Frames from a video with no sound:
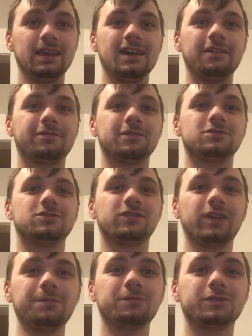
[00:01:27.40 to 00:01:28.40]
If the
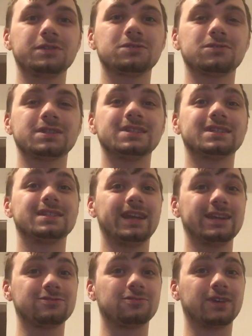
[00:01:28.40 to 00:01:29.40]
trapped resource is a
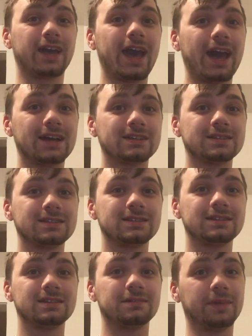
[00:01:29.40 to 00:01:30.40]
natural gas,
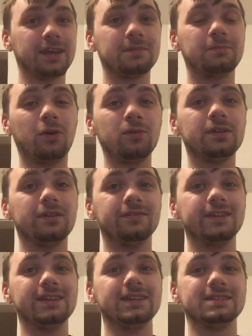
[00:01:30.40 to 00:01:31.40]
the main component of
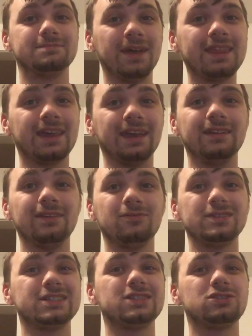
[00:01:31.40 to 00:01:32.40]
it is methane,
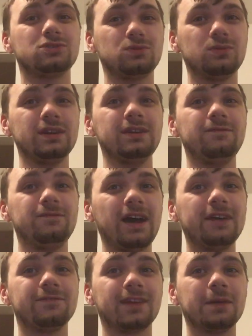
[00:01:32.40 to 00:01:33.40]
which is
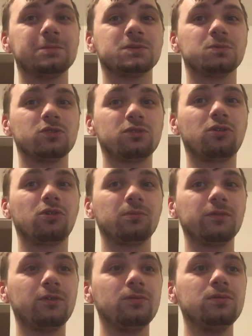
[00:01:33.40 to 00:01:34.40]
25 times more
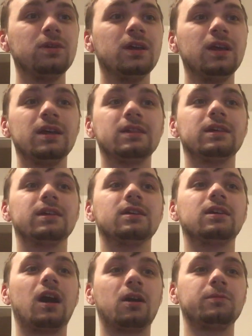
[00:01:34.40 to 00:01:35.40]
harmful than
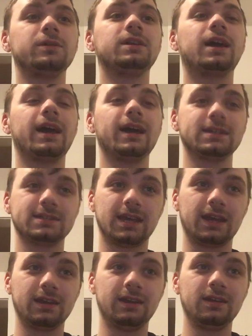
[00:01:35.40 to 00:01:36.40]
carbon
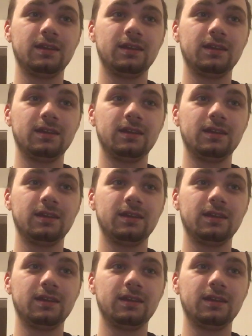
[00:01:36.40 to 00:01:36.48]
dioxide.